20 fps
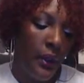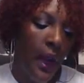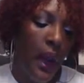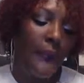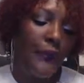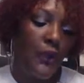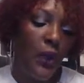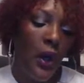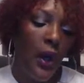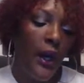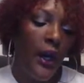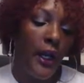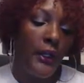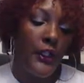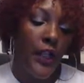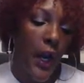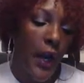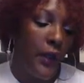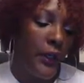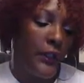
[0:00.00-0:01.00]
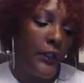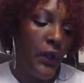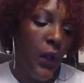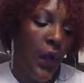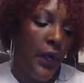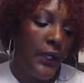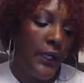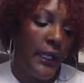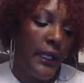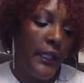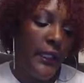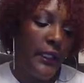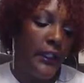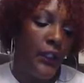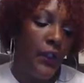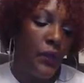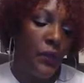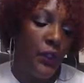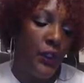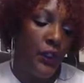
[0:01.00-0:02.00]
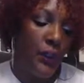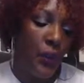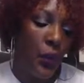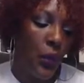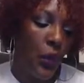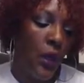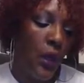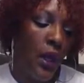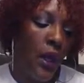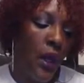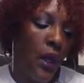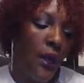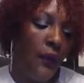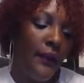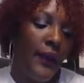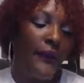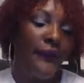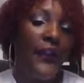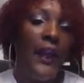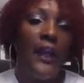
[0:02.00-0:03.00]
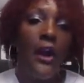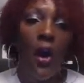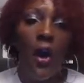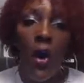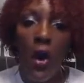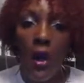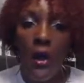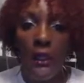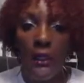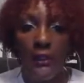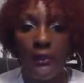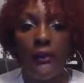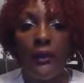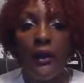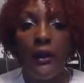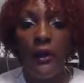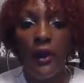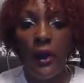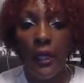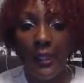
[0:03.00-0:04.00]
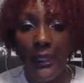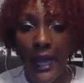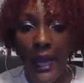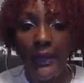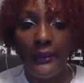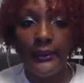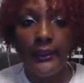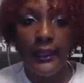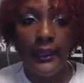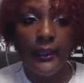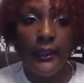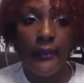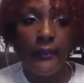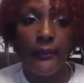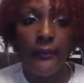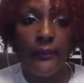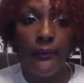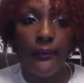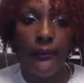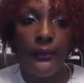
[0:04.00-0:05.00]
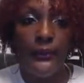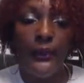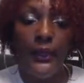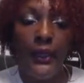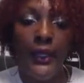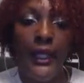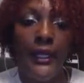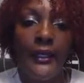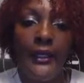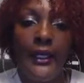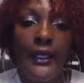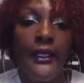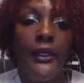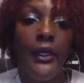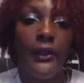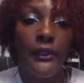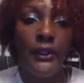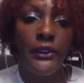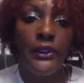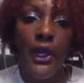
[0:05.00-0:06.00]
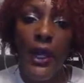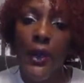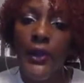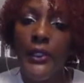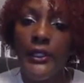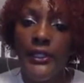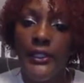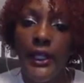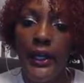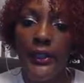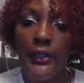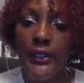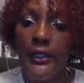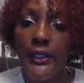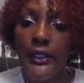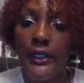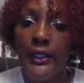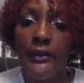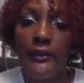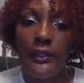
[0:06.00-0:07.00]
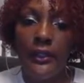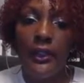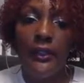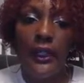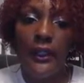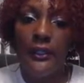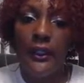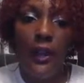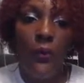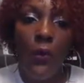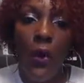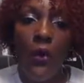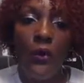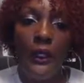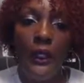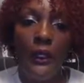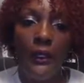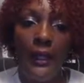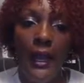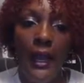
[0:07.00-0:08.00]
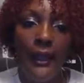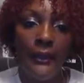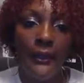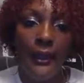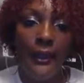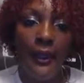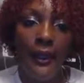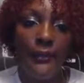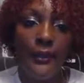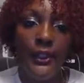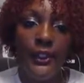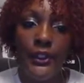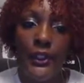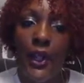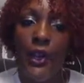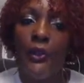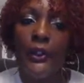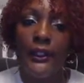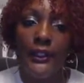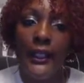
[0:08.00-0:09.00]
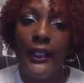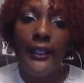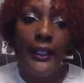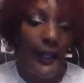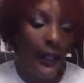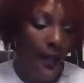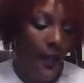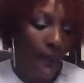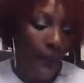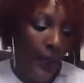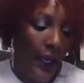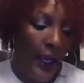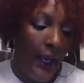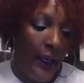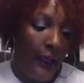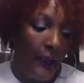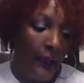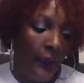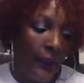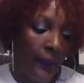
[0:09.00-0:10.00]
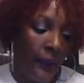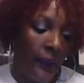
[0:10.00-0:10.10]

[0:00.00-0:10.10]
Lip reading: to ensure that they aren't locked up. So they need those attorneys there so that they won't get locked up, to show that they can't pay.